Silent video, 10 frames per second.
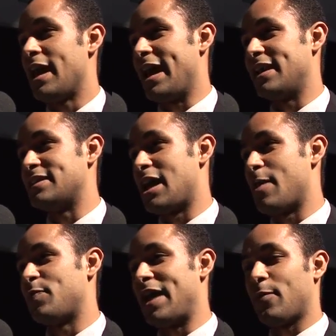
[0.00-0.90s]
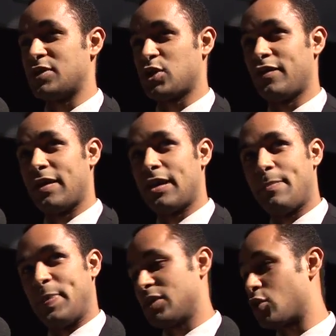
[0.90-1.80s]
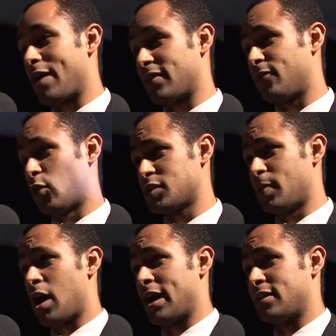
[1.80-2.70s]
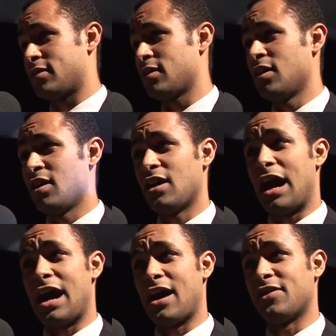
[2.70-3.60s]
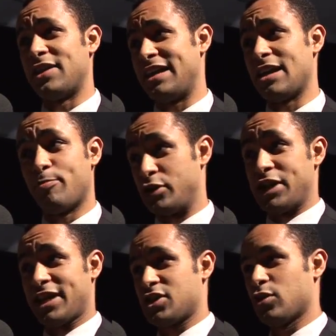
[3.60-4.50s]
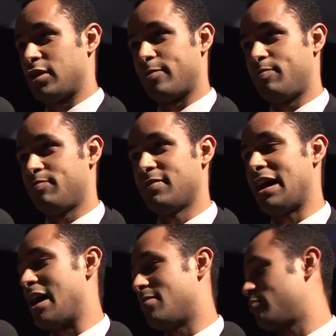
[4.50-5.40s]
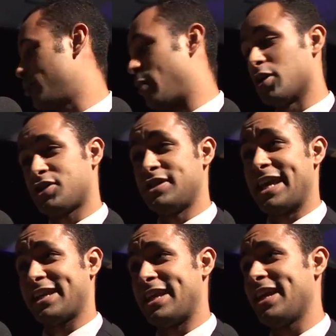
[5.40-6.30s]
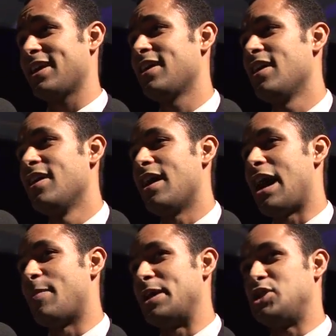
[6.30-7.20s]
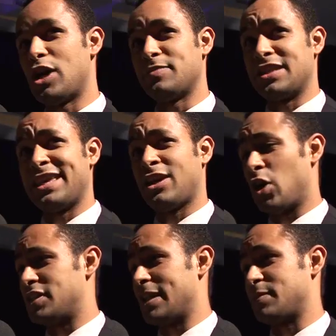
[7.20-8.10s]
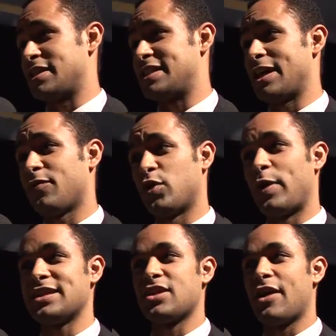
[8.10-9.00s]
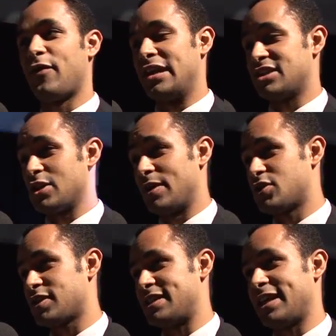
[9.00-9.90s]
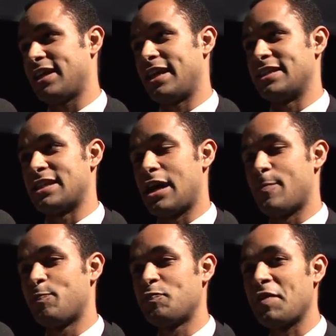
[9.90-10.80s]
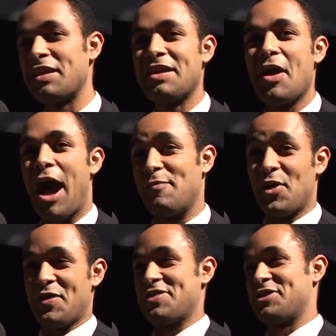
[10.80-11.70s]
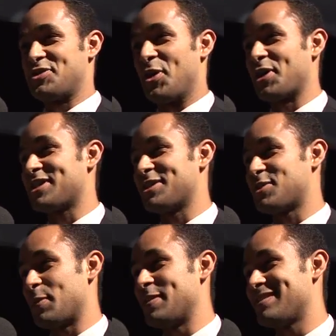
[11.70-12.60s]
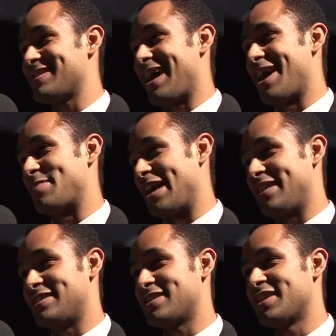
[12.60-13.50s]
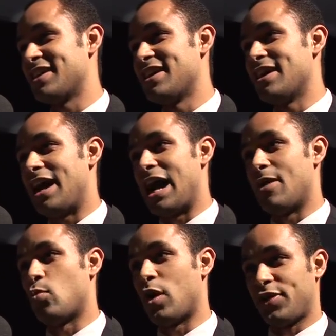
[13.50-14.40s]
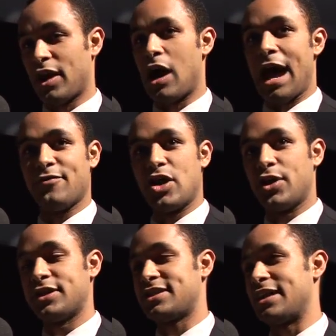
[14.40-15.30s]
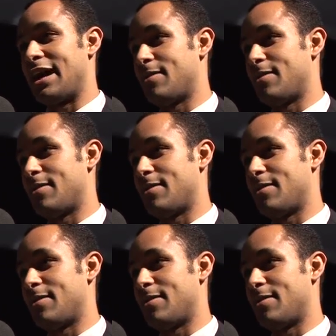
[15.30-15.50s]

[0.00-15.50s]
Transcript: And that was sort of a big driving force behind the projection or the propulsion technique. In terms of the concept itself, the reason I find it so interesting is I'm not the strongest of swimmers, and one thing I have noticed